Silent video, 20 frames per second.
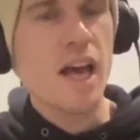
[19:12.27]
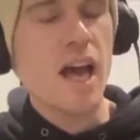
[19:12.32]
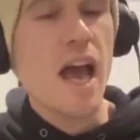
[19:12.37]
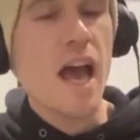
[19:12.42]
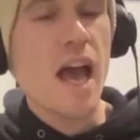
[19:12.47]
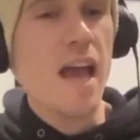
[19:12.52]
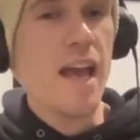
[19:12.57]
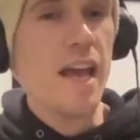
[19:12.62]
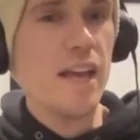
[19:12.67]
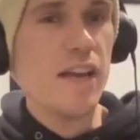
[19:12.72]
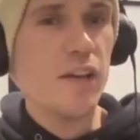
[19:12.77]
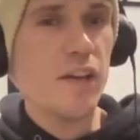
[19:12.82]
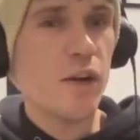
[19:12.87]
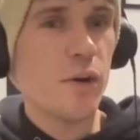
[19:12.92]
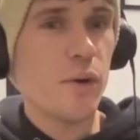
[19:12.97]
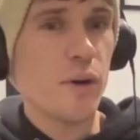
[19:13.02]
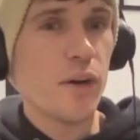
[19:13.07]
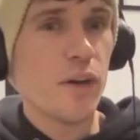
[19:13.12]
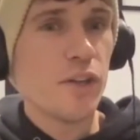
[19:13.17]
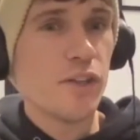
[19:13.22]
hey,
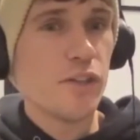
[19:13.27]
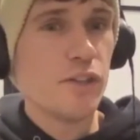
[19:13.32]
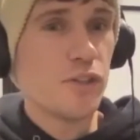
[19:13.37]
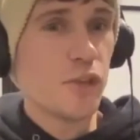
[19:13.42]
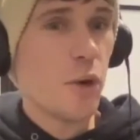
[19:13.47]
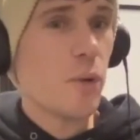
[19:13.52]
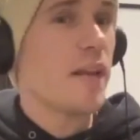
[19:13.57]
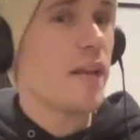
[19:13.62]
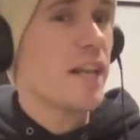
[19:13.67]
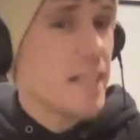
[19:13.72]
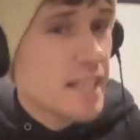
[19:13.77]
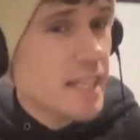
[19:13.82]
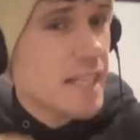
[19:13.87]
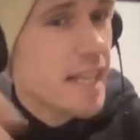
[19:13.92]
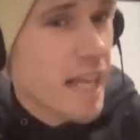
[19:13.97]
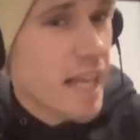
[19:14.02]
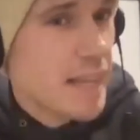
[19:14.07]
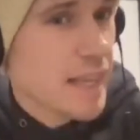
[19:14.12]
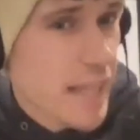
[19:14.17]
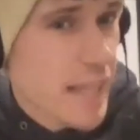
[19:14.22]
donate to the
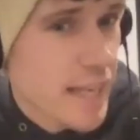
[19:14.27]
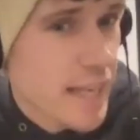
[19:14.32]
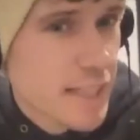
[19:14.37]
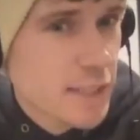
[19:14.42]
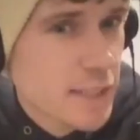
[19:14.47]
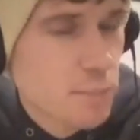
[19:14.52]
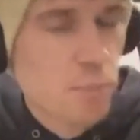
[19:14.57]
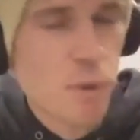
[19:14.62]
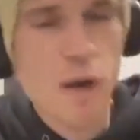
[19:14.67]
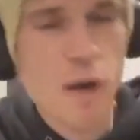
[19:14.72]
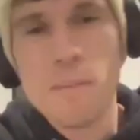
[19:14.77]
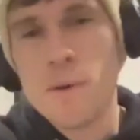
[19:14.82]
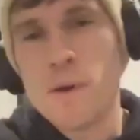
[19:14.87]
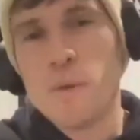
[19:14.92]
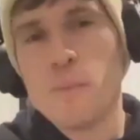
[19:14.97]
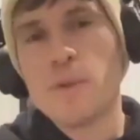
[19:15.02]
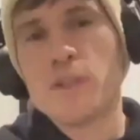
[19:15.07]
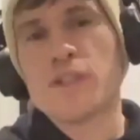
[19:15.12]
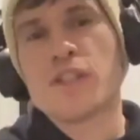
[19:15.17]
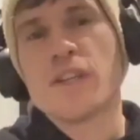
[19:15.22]
athletic department,
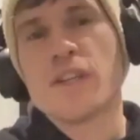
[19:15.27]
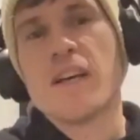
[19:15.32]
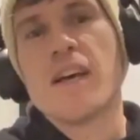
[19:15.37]
which